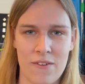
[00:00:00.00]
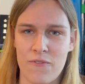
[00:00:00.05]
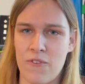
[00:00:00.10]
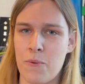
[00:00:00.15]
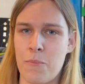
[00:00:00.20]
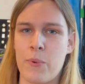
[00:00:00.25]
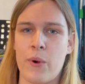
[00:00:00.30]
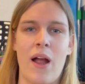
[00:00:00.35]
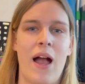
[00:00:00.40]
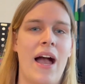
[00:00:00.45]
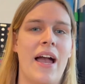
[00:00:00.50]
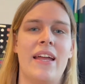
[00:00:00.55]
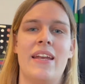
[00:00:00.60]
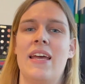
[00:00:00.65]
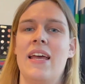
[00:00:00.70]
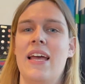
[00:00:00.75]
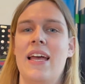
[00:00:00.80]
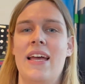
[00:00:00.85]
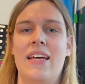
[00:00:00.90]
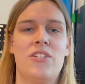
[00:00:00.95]
for Pride.
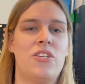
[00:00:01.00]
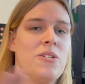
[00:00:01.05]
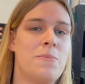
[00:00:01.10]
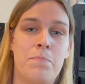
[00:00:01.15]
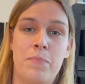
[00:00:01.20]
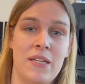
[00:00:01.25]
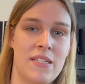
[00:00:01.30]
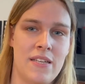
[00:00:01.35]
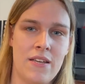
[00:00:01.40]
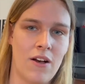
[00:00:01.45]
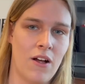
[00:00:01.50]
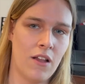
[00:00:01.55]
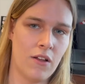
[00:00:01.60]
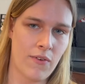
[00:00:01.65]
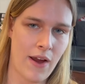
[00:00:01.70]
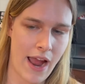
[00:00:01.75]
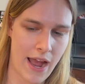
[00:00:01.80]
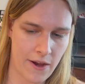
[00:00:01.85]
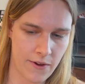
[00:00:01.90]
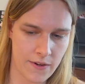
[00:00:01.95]
It's just busy all
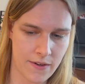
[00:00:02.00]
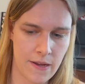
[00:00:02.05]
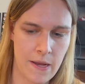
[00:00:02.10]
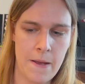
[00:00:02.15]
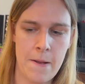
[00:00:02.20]
around.